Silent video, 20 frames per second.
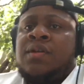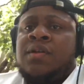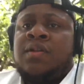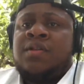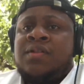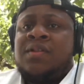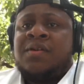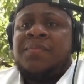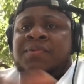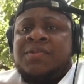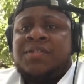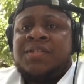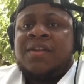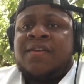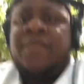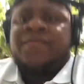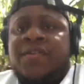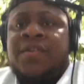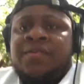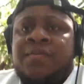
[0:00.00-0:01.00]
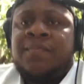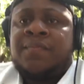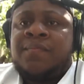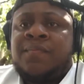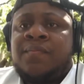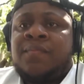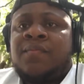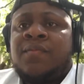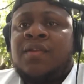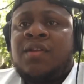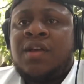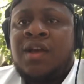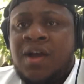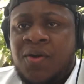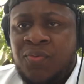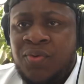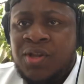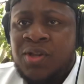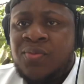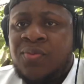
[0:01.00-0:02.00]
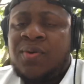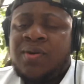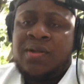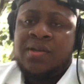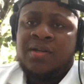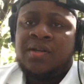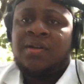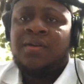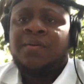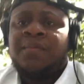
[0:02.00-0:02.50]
Number 7, I really want to